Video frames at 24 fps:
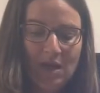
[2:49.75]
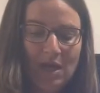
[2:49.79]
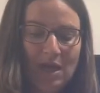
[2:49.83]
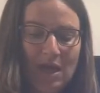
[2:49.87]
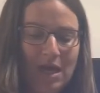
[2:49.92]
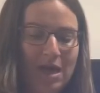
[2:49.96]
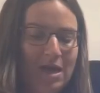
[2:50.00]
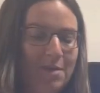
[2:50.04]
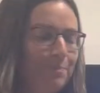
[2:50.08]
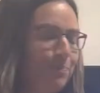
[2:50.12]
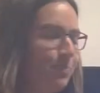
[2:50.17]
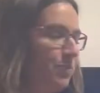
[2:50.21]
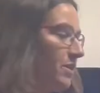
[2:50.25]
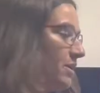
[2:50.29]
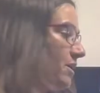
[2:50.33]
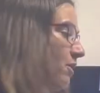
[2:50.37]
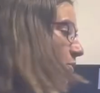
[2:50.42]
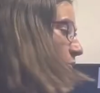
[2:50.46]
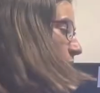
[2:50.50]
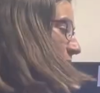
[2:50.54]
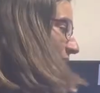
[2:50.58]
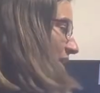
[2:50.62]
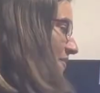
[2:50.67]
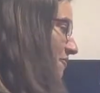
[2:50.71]
Um,
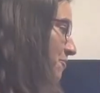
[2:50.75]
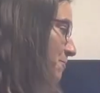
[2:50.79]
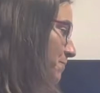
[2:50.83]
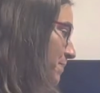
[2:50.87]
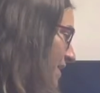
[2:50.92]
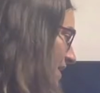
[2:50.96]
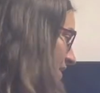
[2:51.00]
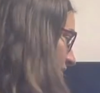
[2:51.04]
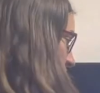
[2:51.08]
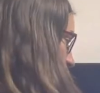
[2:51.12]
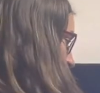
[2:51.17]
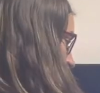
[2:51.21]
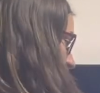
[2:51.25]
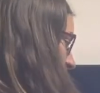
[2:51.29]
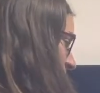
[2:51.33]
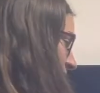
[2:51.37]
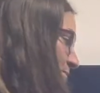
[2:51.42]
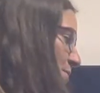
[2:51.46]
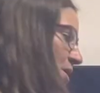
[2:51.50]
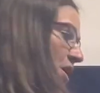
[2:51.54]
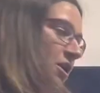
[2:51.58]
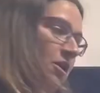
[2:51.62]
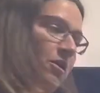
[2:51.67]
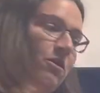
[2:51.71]
we have a B2C
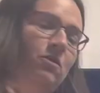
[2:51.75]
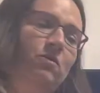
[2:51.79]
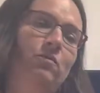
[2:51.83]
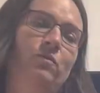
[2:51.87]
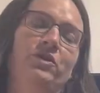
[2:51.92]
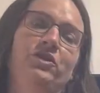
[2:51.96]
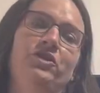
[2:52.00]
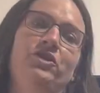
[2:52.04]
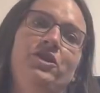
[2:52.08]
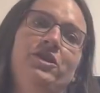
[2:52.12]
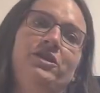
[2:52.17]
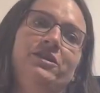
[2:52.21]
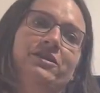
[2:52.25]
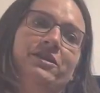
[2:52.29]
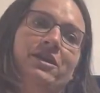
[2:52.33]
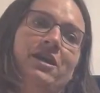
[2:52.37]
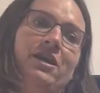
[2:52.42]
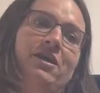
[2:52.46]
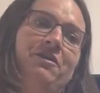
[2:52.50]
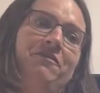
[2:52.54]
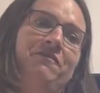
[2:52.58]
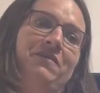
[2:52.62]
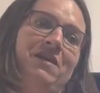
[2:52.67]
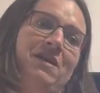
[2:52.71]
model, which is
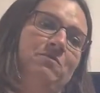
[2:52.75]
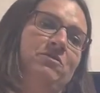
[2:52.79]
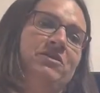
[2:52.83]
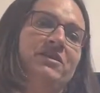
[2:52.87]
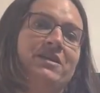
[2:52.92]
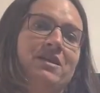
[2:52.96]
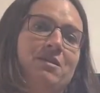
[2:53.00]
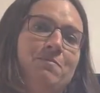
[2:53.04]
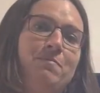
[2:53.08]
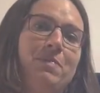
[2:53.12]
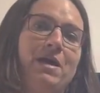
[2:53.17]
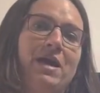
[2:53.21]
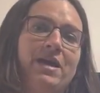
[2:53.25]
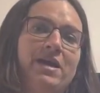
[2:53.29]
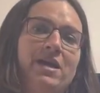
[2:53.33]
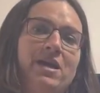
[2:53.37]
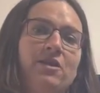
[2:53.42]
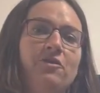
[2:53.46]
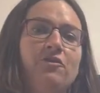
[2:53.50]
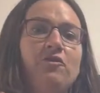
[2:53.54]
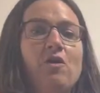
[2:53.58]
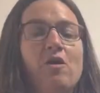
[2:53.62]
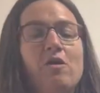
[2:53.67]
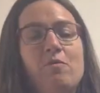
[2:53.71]
families can buy
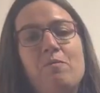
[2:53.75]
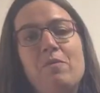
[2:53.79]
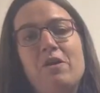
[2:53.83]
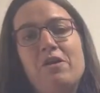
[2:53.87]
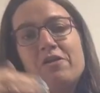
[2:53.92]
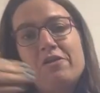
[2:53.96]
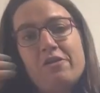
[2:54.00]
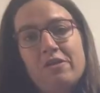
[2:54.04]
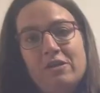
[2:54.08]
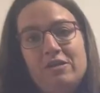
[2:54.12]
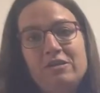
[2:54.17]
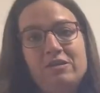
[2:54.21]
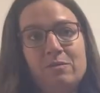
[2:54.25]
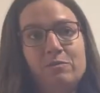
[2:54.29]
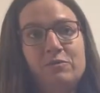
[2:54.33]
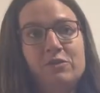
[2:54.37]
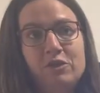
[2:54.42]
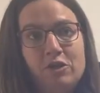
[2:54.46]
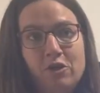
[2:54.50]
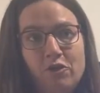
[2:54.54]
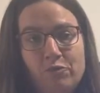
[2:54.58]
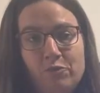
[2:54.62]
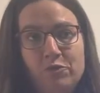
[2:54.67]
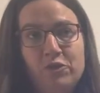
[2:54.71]
into a monthly
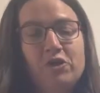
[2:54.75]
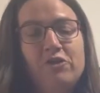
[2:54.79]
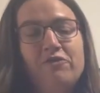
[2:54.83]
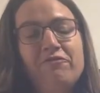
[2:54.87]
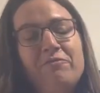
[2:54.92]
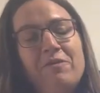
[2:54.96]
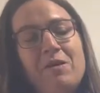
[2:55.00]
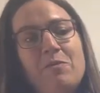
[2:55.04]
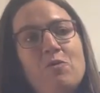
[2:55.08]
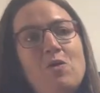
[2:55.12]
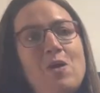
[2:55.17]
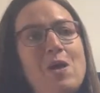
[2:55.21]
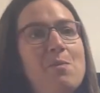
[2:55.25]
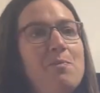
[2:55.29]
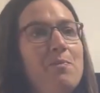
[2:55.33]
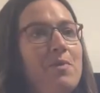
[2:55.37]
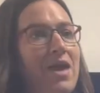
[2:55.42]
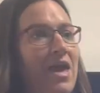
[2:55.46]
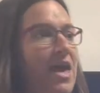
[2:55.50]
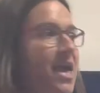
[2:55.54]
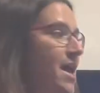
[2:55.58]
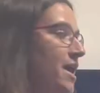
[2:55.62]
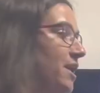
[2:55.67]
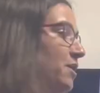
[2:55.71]
subscription of MemoUp,
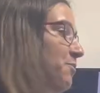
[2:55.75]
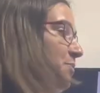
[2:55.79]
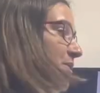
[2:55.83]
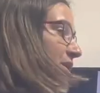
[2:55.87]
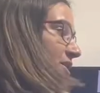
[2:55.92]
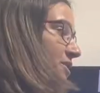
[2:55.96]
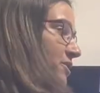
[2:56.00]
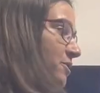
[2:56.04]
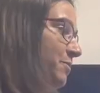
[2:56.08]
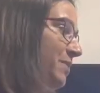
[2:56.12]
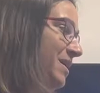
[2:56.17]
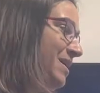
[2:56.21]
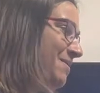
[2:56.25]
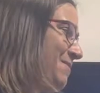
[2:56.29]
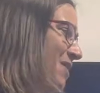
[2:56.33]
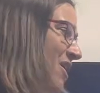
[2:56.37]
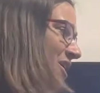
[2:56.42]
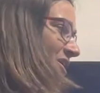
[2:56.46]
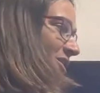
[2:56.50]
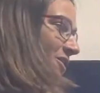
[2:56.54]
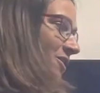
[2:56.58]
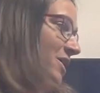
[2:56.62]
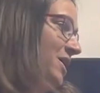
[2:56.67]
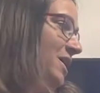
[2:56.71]
and a B2B
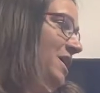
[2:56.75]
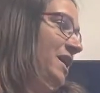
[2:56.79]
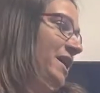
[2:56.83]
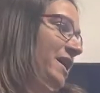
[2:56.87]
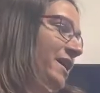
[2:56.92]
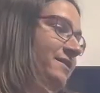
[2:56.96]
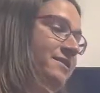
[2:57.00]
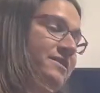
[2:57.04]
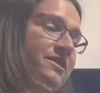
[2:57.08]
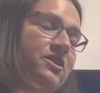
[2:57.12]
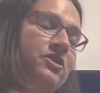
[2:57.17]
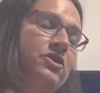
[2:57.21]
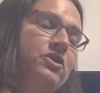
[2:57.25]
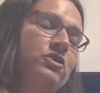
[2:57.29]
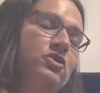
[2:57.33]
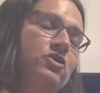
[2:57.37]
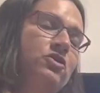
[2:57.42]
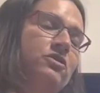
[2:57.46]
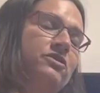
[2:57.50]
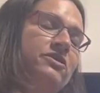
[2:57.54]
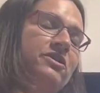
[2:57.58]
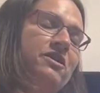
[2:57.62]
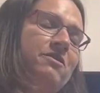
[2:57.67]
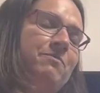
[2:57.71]
model,
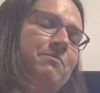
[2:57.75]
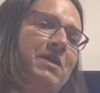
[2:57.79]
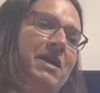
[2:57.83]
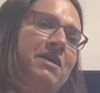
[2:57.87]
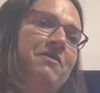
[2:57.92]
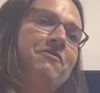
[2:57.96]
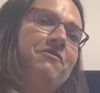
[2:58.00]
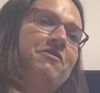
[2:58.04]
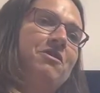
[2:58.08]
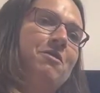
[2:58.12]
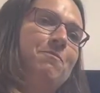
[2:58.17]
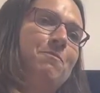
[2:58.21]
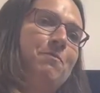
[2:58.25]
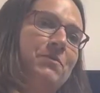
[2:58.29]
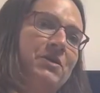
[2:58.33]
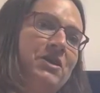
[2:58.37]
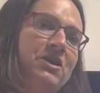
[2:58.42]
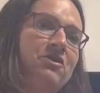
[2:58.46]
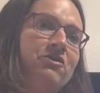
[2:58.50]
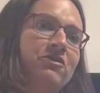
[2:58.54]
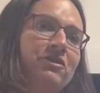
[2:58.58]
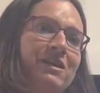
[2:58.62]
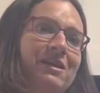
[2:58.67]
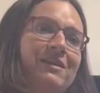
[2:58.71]
institutionals can pay for a
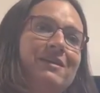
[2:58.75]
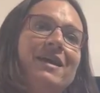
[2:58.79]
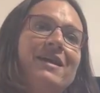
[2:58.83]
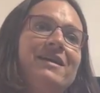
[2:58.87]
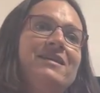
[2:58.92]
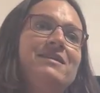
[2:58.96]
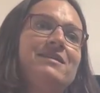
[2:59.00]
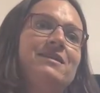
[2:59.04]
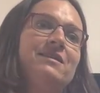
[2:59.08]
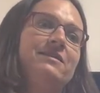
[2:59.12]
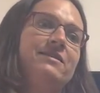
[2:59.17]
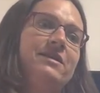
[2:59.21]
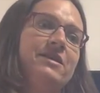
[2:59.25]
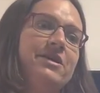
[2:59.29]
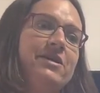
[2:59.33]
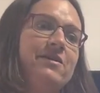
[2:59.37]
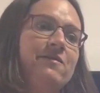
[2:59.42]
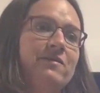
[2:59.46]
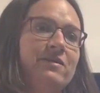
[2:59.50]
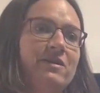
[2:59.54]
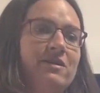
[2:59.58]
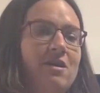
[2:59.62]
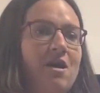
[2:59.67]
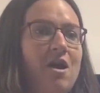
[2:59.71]
yearly license and
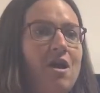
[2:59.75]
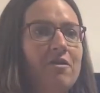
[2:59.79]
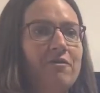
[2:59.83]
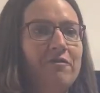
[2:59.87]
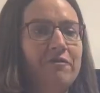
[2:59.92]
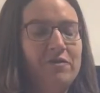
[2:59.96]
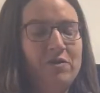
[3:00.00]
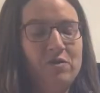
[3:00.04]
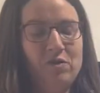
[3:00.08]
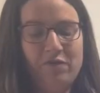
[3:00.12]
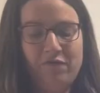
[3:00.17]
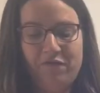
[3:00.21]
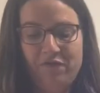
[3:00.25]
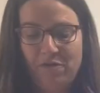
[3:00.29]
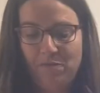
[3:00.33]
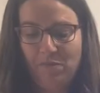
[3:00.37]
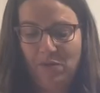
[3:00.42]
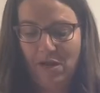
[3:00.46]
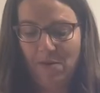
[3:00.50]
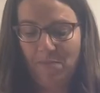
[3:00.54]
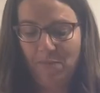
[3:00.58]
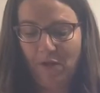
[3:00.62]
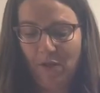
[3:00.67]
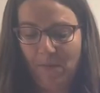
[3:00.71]
use it on a few different
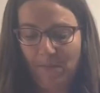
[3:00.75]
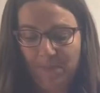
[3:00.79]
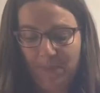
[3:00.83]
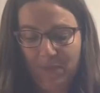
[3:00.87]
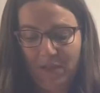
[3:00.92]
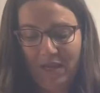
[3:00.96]
people.